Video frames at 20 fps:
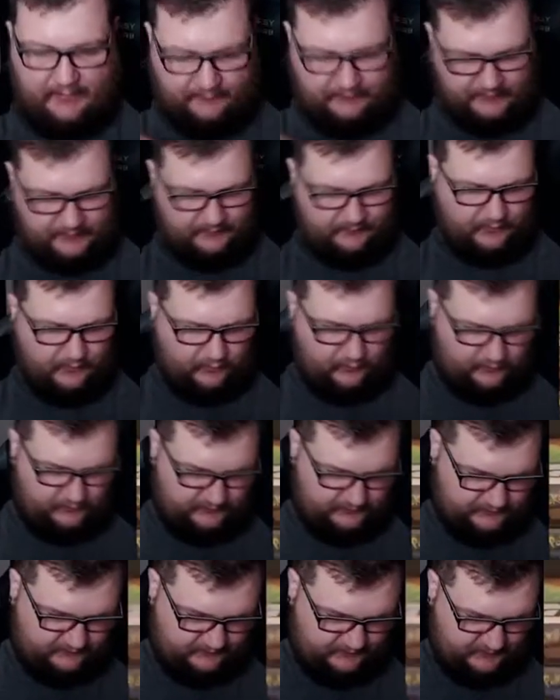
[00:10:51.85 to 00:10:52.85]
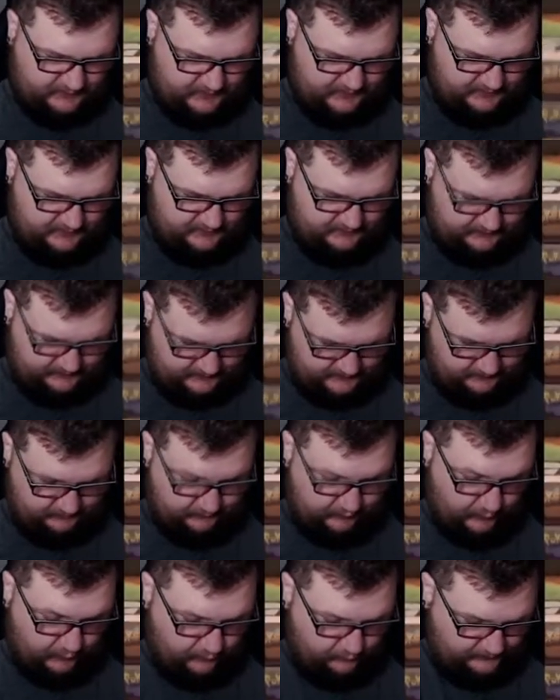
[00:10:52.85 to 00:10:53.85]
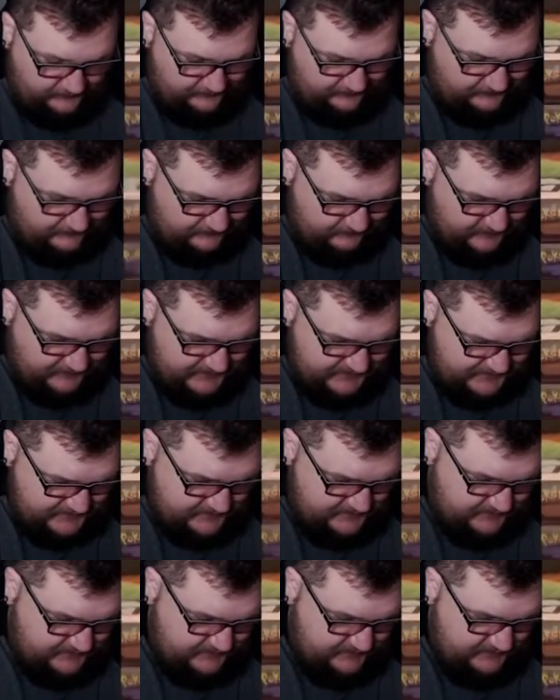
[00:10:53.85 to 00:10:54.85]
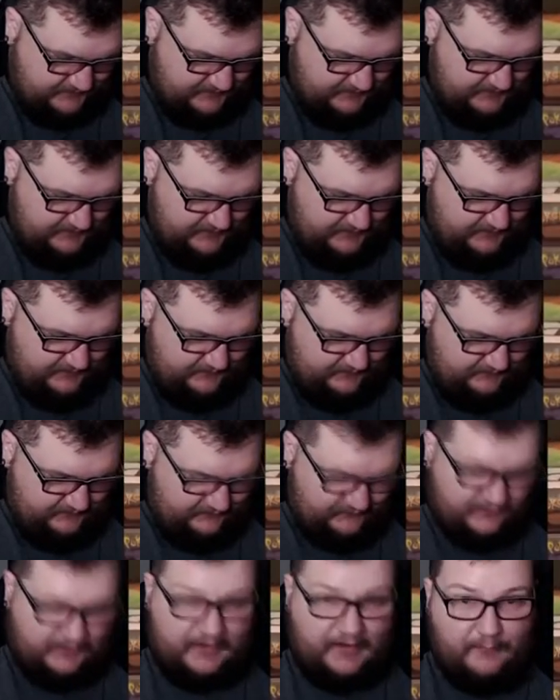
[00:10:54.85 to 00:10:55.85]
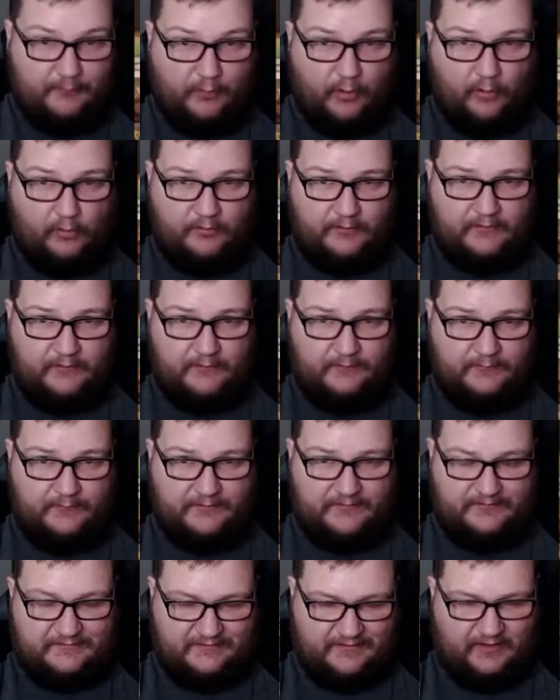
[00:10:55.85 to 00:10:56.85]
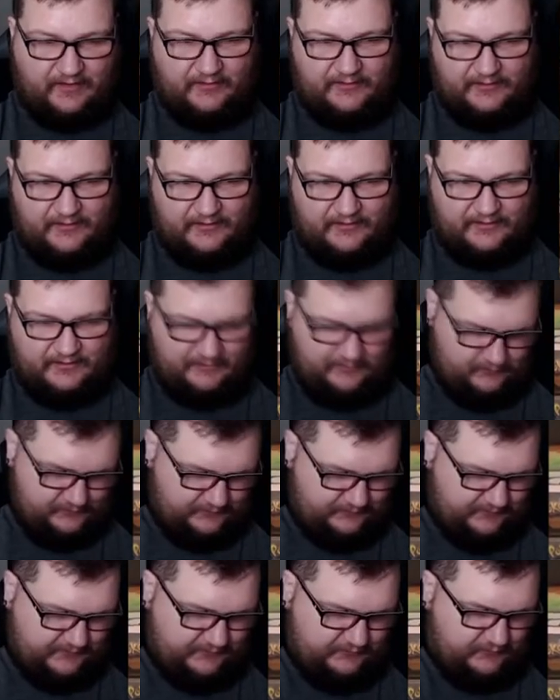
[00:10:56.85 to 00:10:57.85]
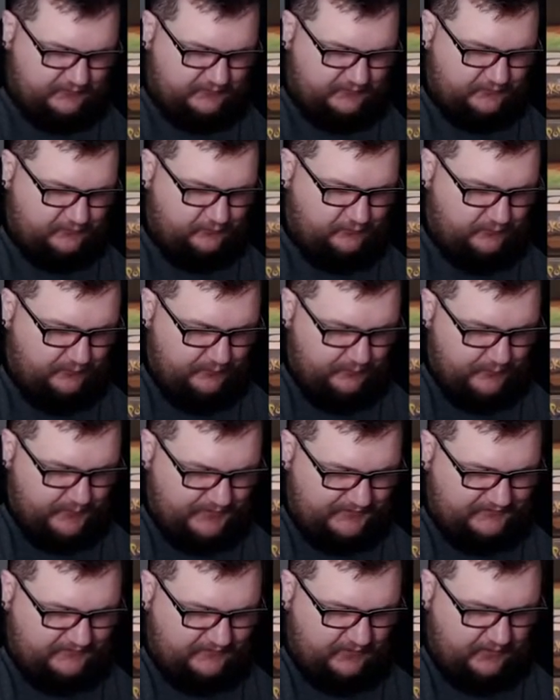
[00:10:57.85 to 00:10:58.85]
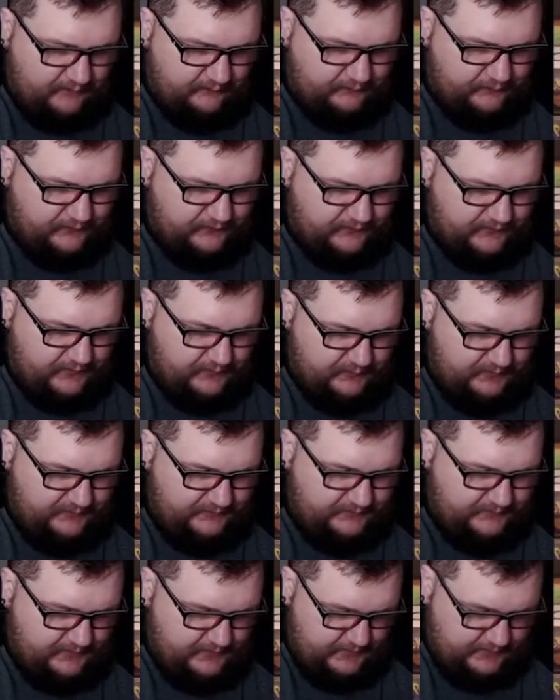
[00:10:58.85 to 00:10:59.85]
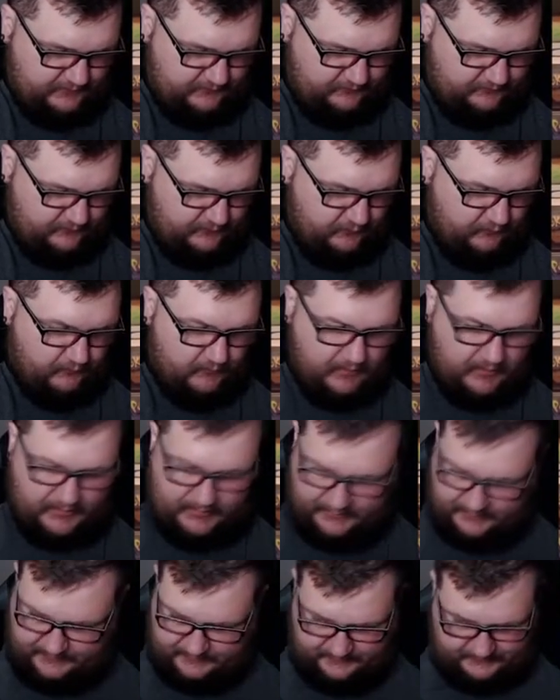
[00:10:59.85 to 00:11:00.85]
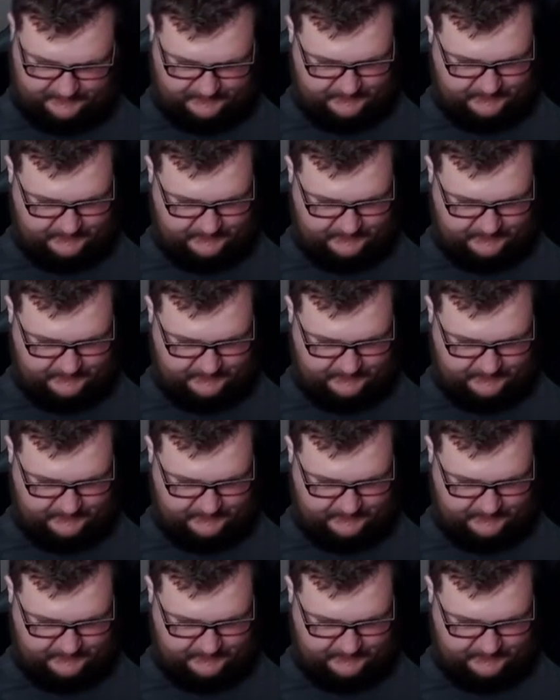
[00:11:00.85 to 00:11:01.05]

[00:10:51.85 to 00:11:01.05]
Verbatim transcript: have the Empoleon tin. Empoleon, what's there's an Empoleon and an Inteleon. I always get those two mixed up for some reason. I don't know why.